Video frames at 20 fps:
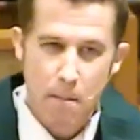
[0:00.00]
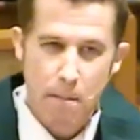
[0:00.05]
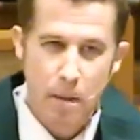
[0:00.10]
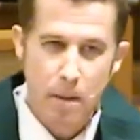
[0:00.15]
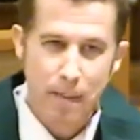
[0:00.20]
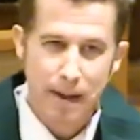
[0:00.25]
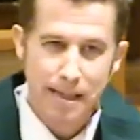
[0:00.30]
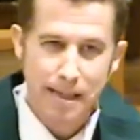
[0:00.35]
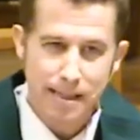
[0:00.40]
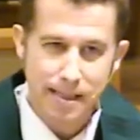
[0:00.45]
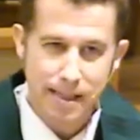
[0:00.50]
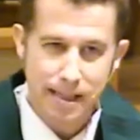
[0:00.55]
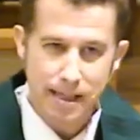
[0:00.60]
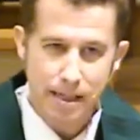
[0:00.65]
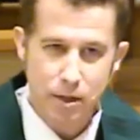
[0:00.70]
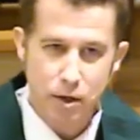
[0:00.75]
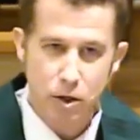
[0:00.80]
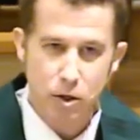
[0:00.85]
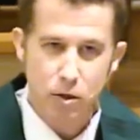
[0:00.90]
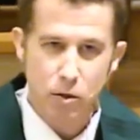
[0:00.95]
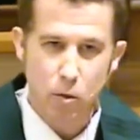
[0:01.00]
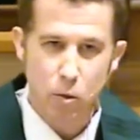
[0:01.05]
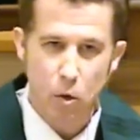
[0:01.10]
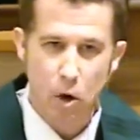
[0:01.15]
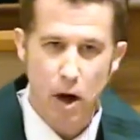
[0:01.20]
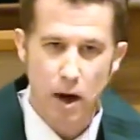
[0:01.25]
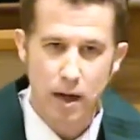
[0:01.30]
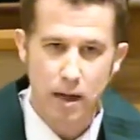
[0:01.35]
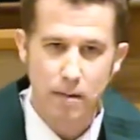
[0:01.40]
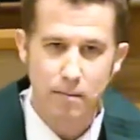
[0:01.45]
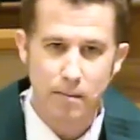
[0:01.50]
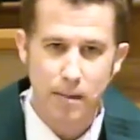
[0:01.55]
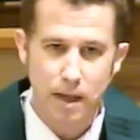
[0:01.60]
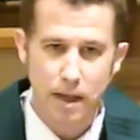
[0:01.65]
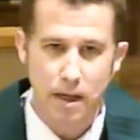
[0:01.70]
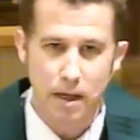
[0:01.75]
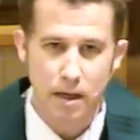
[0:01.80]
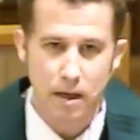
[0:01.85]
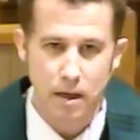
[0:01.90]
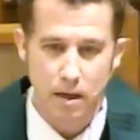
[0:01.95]
but my teachers wanted
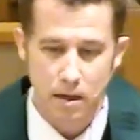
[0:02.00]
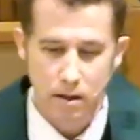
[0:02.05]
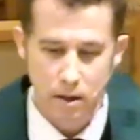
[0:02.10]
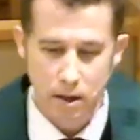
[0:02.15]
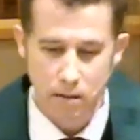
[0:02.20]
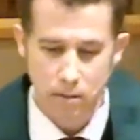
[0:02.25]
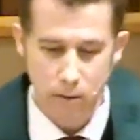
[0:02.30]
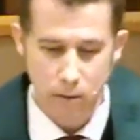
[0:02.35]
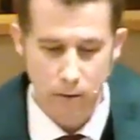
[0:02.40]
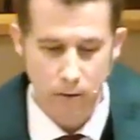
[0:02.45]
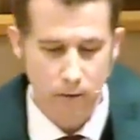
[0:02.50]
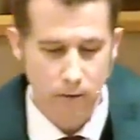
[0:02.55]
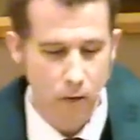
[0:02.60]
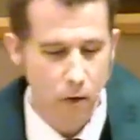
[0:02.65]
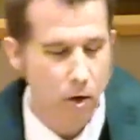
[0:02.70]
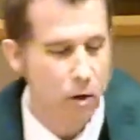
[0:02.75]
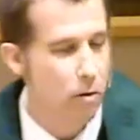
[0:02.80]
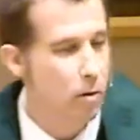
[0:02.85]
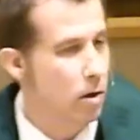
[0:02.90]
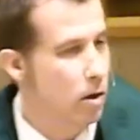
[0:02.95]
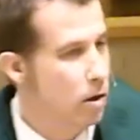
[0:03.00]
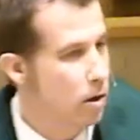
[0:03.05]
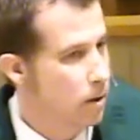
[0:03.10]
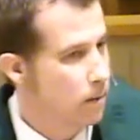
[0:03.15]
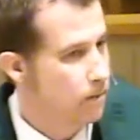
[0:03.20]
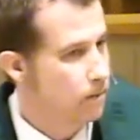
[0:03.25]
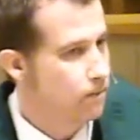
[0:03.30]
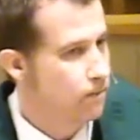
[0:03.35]
me to move forward.